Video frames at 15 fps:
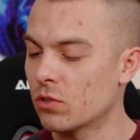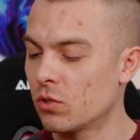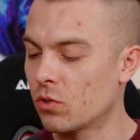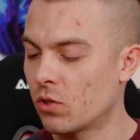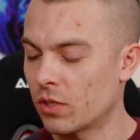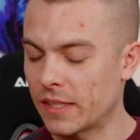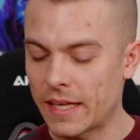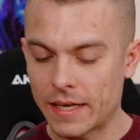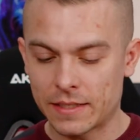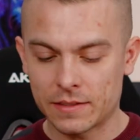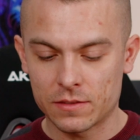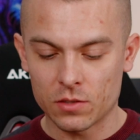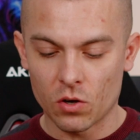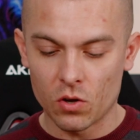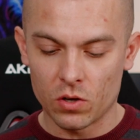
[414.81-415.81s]
to
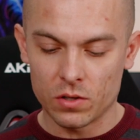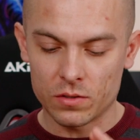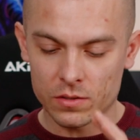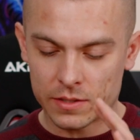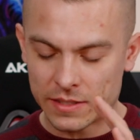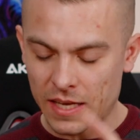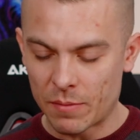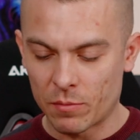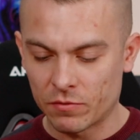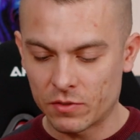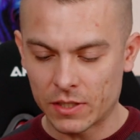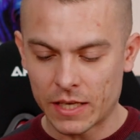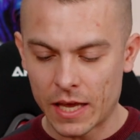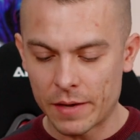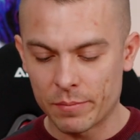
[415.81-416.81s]
connect some of
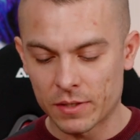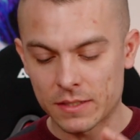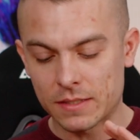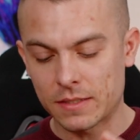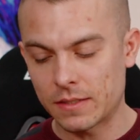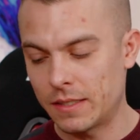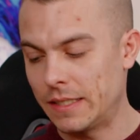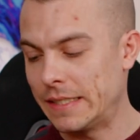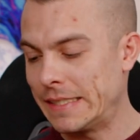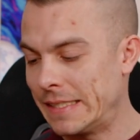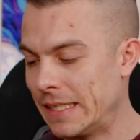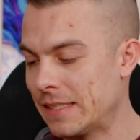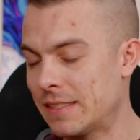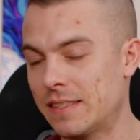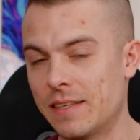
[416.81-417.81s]
the cables.
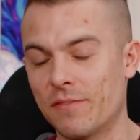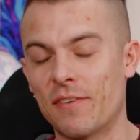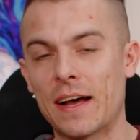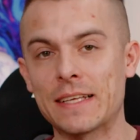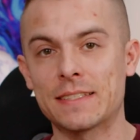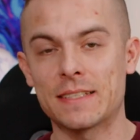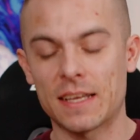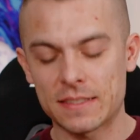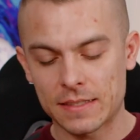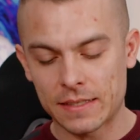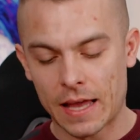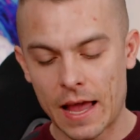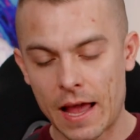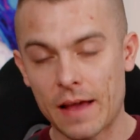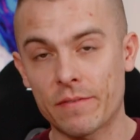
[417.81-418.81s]
This device doesn't
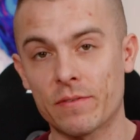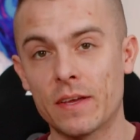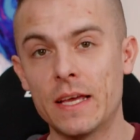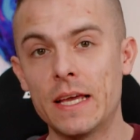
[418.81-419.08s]
have